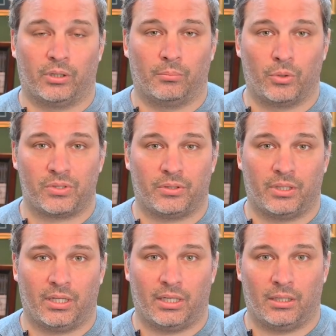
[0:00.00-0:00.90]

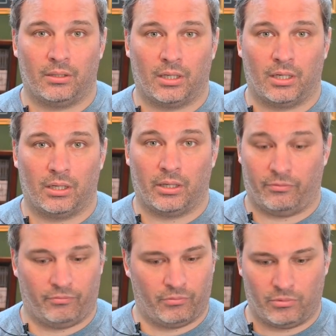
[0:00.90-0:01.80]
mostly in
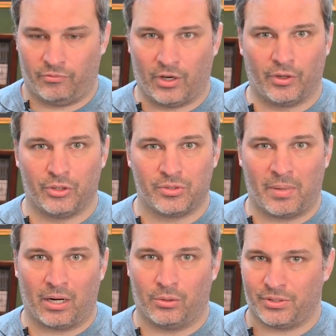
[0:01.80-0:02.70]
very used
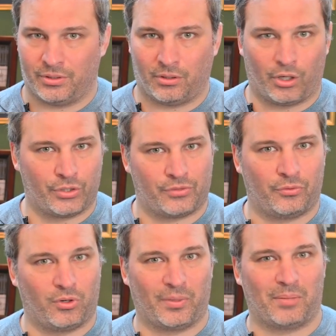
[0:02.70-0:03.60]
barrels in the largest
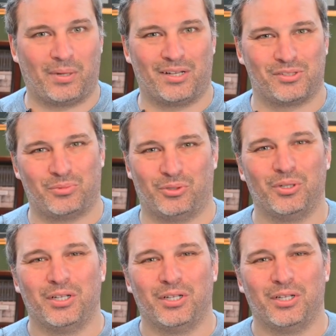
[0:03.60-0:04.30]
format possible.